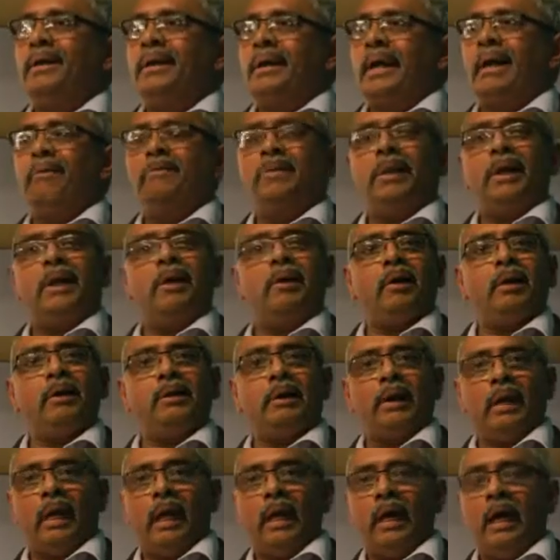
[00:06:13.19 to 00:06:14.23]
camaraderie
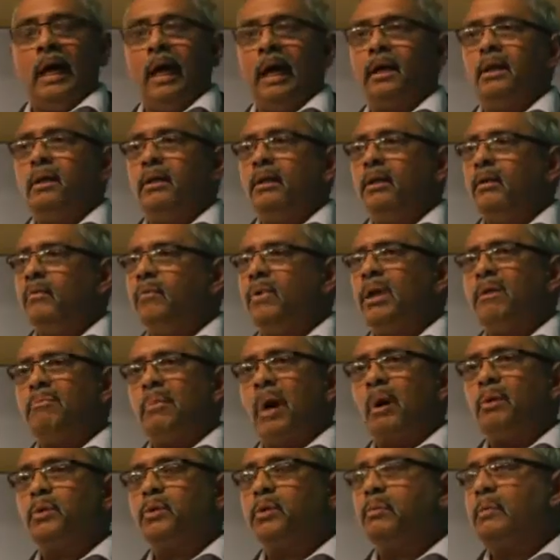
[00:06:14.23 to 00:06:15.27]
that I had, we
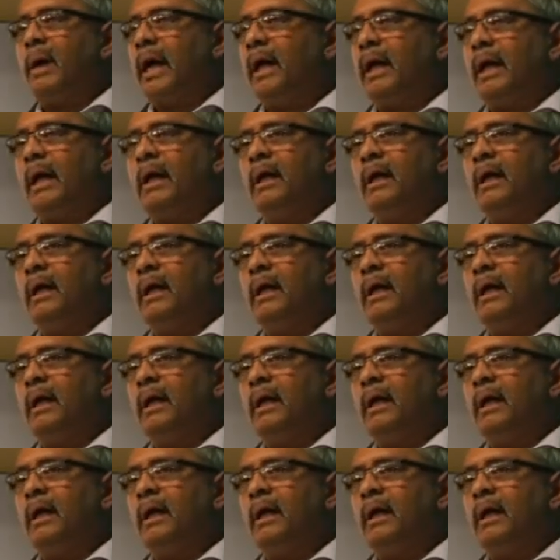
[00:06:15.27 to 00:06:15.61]
bounced back.